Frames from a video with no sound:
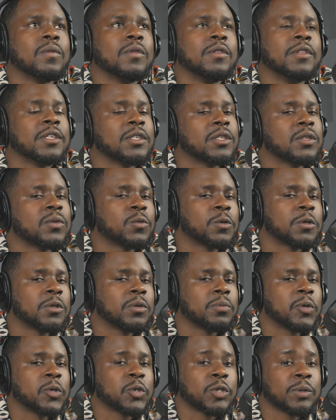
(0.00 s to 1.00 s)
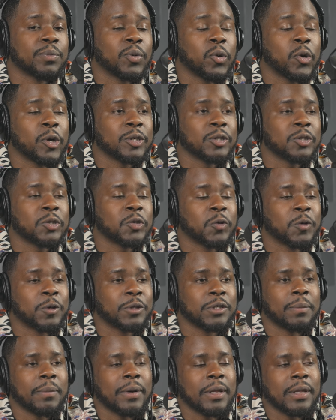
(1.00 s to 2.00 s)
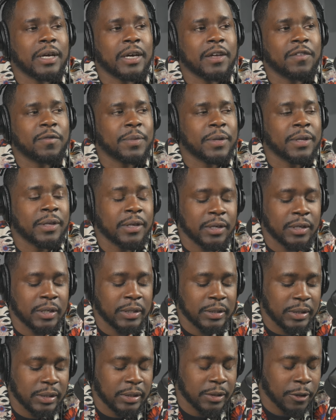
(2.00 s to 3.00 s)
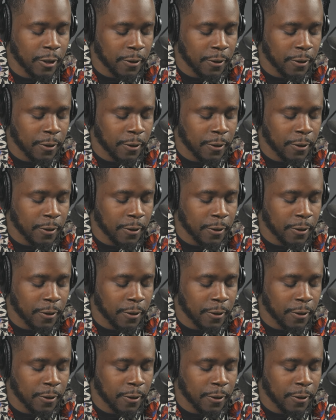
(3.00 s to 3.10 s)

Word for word: This is one of the most important stories of my life because